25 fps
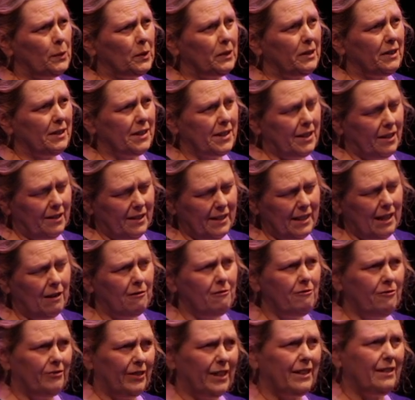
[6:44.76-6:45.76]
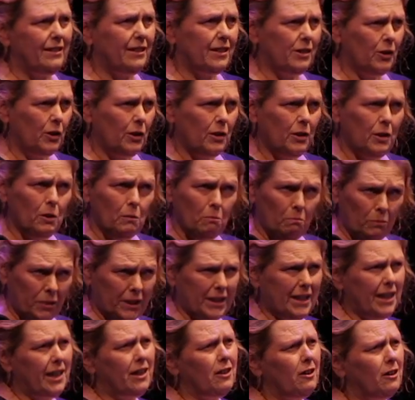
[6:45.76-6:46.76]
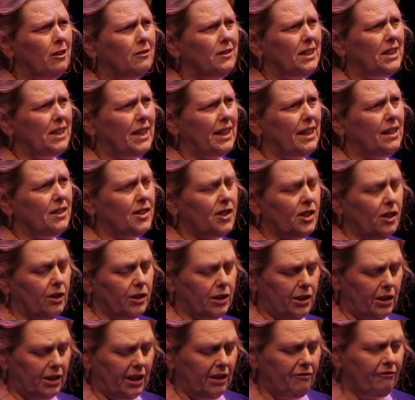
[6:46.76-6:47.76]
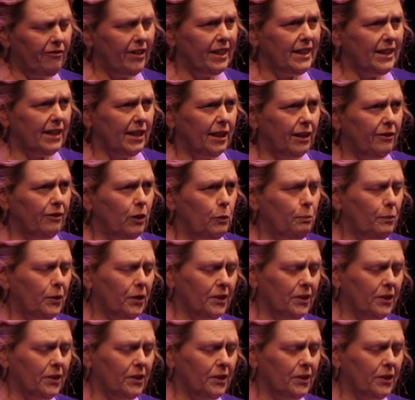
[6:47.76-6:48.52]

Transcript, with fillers: the products herself and put in R&D and started inventing their own